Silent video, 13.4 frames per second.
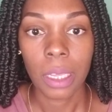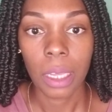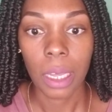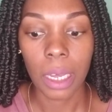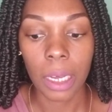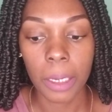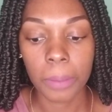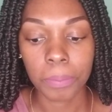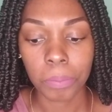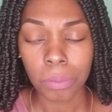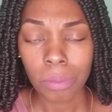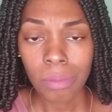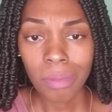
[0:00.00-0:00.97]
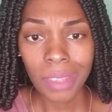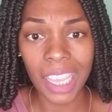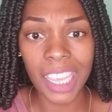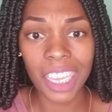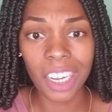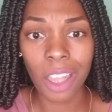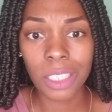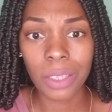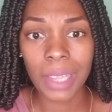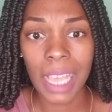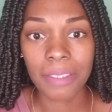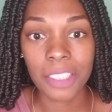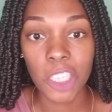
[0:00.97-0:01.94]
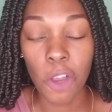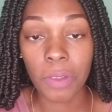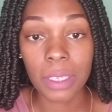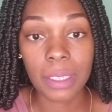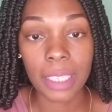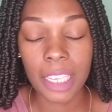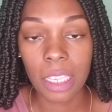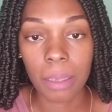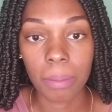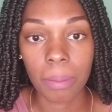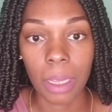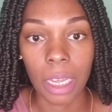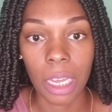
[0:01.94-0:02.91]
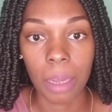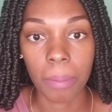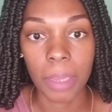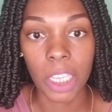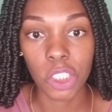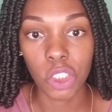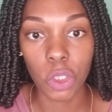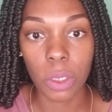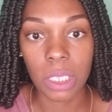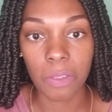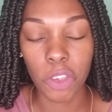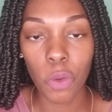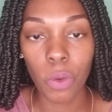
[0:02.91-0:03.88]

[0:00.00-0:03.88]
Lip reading: It can also have self-esteem issues if you